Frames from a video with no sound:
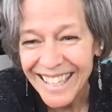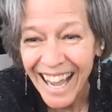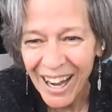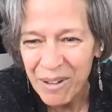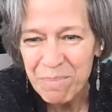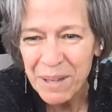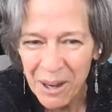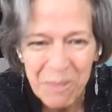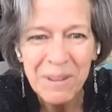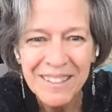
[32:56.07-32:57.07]
yeah, I'll
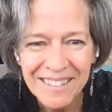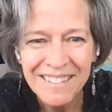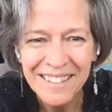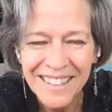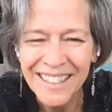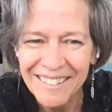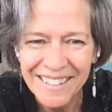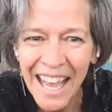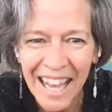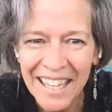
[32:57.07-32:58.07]
be open to
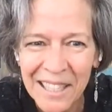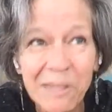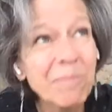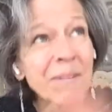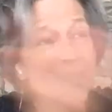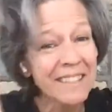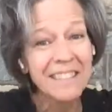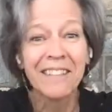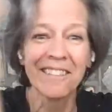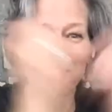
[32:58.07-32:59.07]
stillness. Yeah,
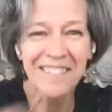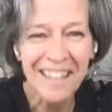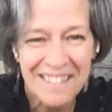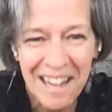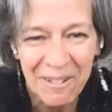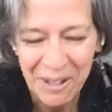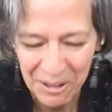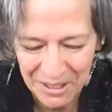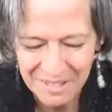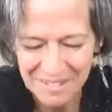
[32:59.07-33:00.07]
just got
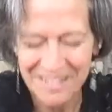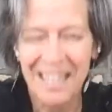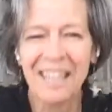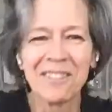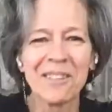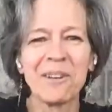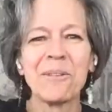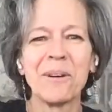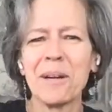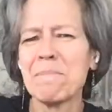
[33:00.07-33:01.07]
downloaded today,
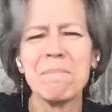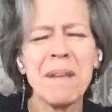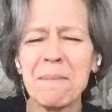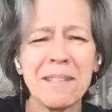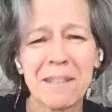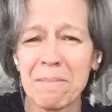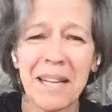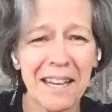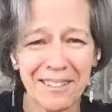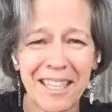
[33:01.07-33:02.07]
so or maybe
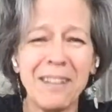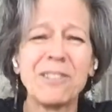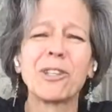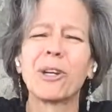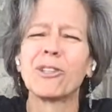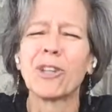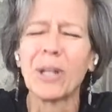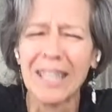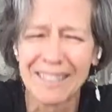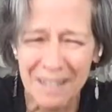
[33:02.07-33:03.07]
somebody else,
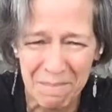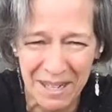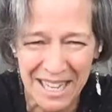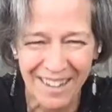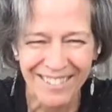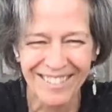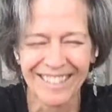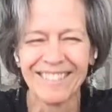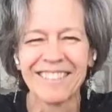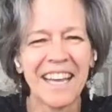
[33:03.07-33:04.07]
surely somebody else
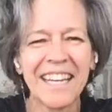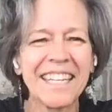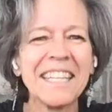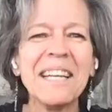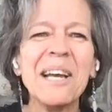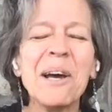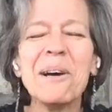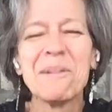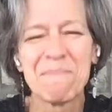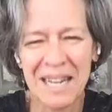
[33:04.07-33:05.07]
has said it,
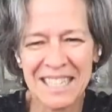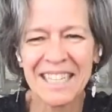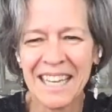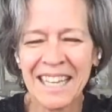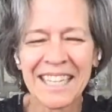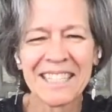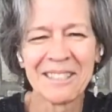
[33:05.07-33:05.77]
but I like